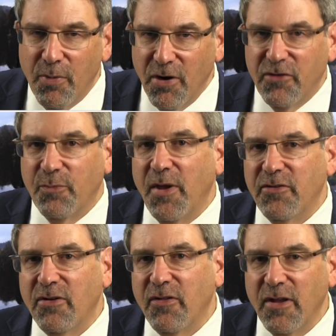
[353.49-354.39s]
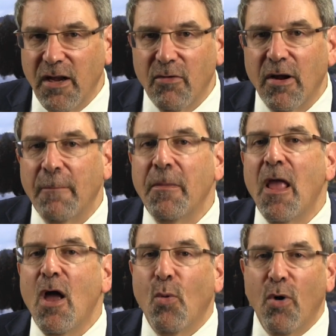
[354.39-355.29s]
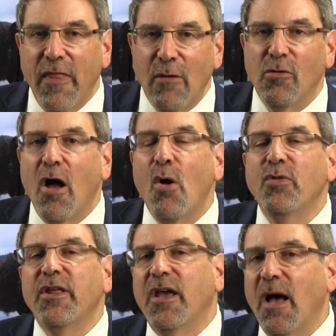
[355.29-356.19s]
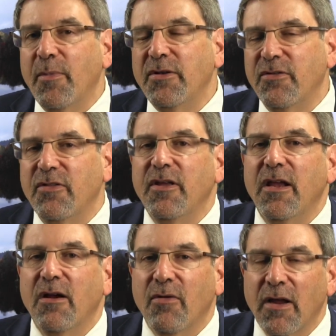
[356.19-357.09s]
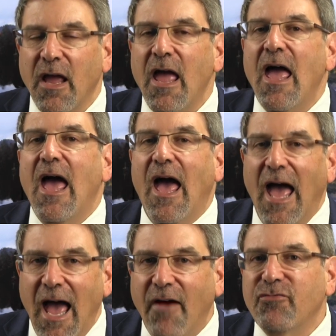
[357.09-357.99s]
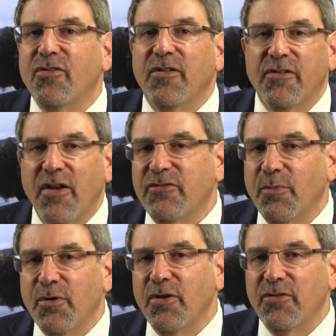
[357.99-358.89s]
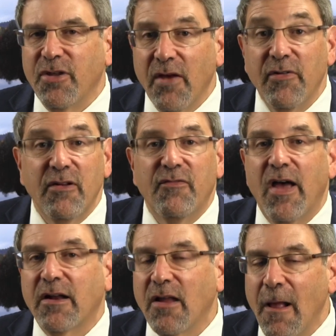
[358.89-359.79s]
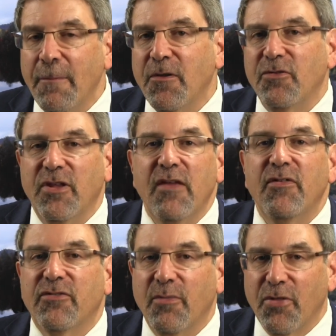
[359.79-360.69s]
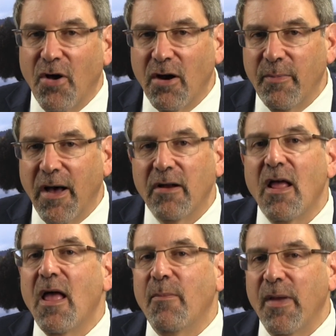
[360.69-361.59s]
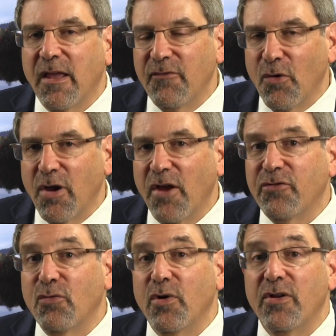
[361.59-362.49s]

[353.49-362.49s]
participation in the hearing, where they will only come into the hearing after the testimony is given. In fact, there's even some thought about making vocational